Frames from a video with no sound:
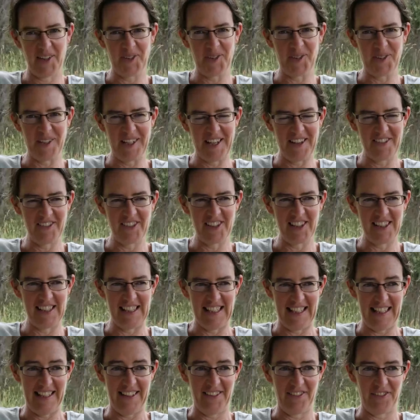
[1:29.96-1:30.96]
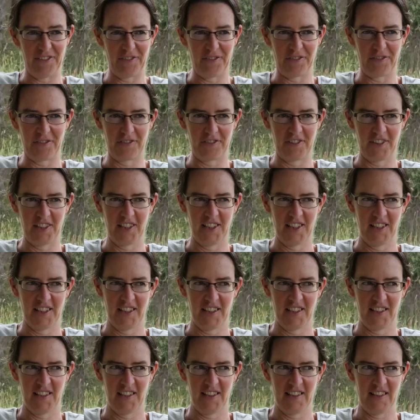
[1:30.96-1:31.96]
I would never leave
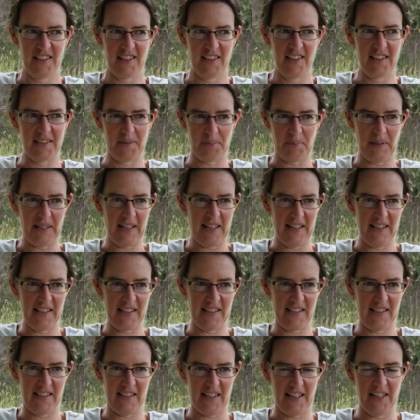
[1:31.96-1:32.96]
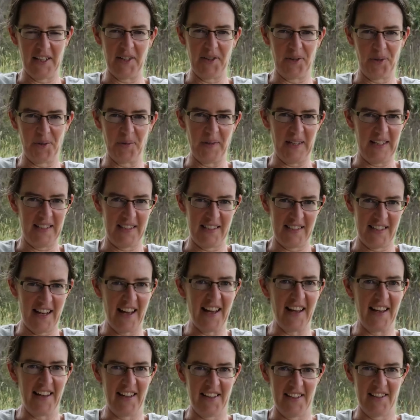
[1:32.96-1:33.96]
this place and I'd always
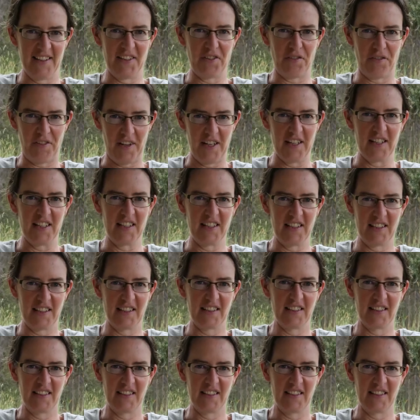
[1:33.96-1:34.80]
stay and defend it.